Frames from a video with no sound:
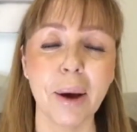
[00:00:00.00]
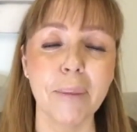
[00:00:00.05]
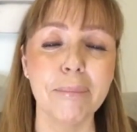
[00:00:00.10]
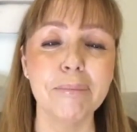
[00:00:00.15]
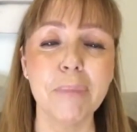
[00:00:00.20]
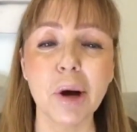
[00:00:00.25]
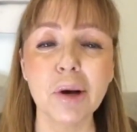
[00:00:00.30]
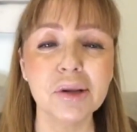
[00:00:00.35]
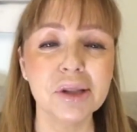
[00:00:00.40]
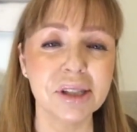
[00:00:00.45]

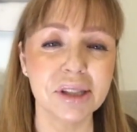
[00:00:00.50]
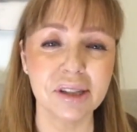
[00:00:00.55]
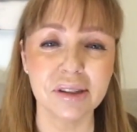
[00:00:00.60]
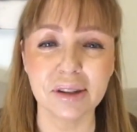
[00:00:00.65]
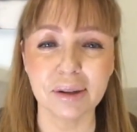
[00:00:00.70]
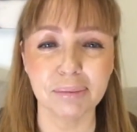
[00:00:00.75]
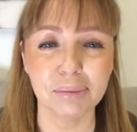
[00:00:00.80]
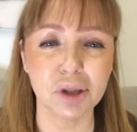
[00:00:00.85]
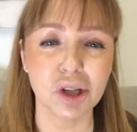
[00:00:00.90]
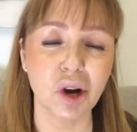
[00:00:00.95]
Most of
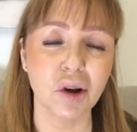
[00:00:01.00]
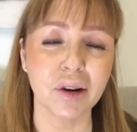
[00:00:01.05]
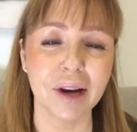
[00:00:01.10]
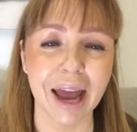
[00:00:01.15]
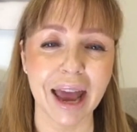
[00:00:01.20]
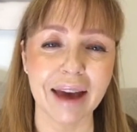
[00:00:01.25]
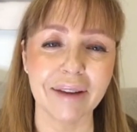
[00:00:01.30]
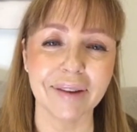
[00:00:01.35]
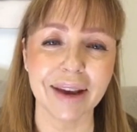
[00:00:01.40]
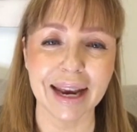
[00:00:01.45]
them don't
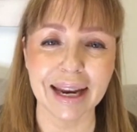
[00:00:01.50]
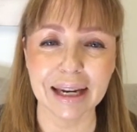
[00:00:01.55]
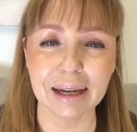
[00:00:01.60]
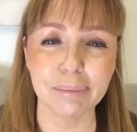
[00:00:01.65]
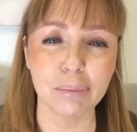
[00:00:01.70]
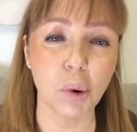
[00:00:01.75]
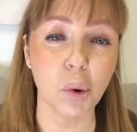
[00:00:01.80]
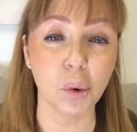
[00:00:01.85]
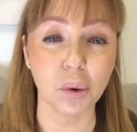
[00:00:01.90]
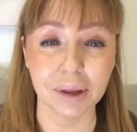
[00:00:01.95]
have any
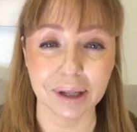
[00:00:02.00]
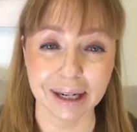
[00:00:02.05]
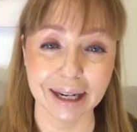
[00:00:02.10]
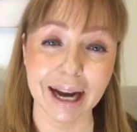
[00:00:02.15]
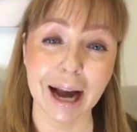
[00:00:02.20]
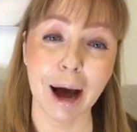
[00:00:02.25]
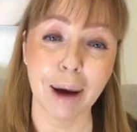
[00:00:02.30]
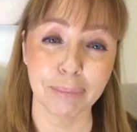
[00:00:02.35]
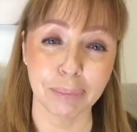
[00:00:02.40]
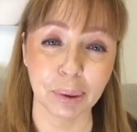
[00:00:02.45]
more than a
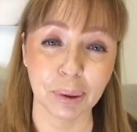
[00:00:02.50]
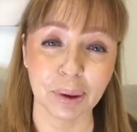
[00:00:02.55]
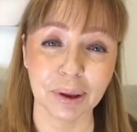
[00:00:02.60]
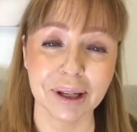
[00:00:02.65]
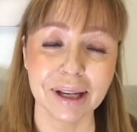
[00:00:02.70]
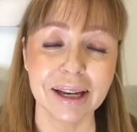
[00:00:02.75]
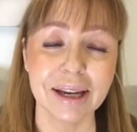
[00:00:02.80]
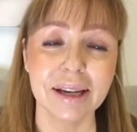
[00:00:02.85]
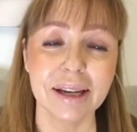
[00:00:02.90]
couple.